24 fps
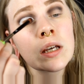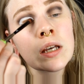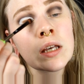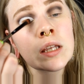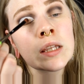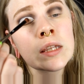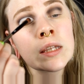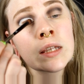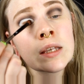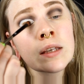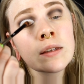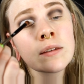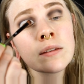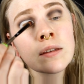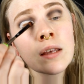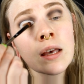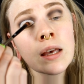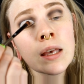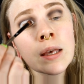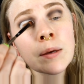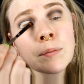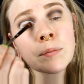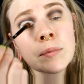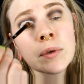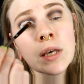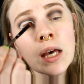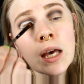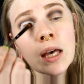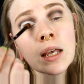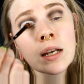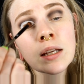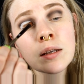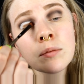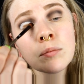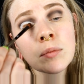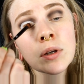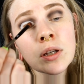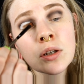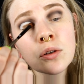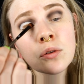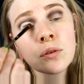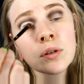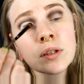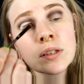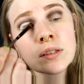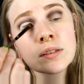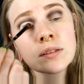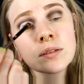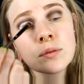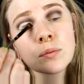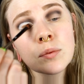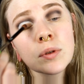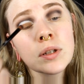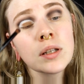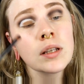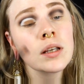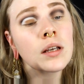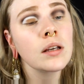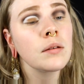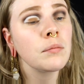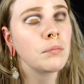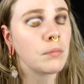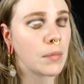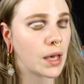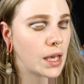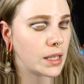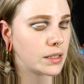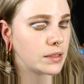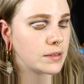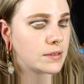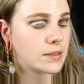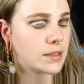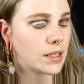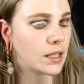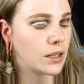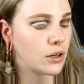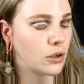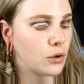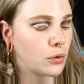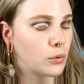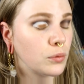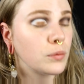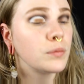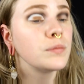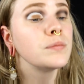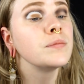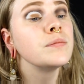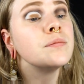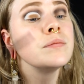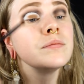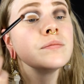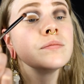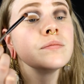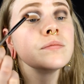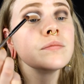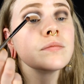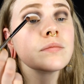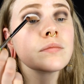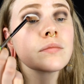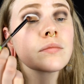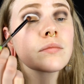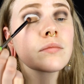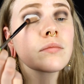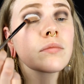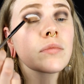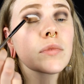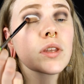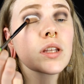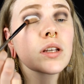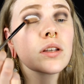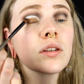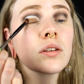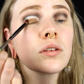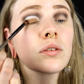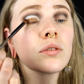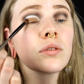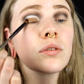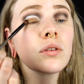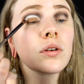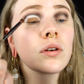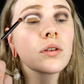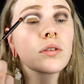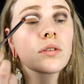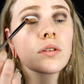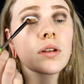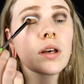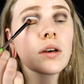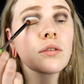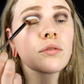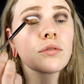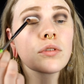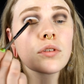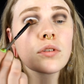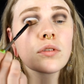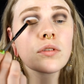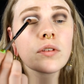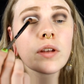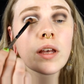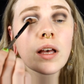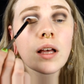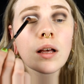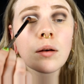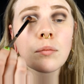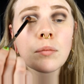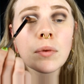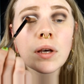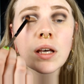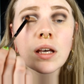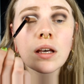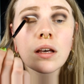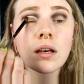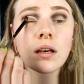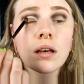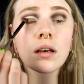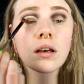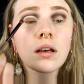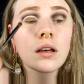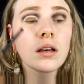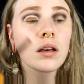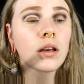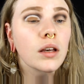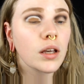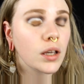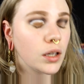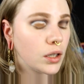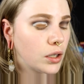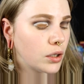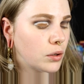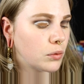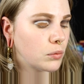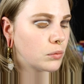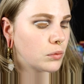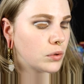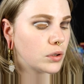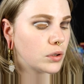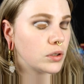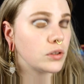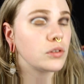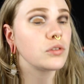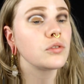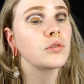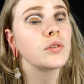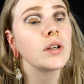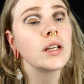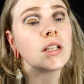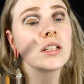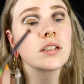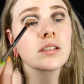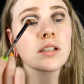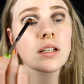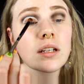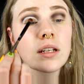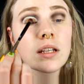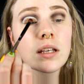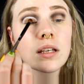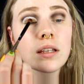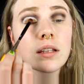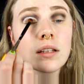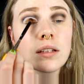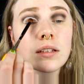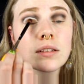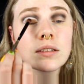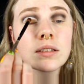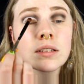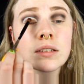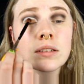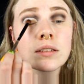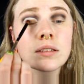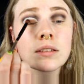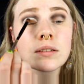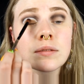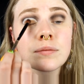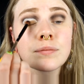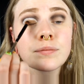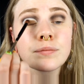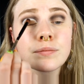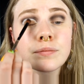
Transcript: And yes, I am cutting my crease with a matte shadow. You don't have to tell me what a strange idea this is.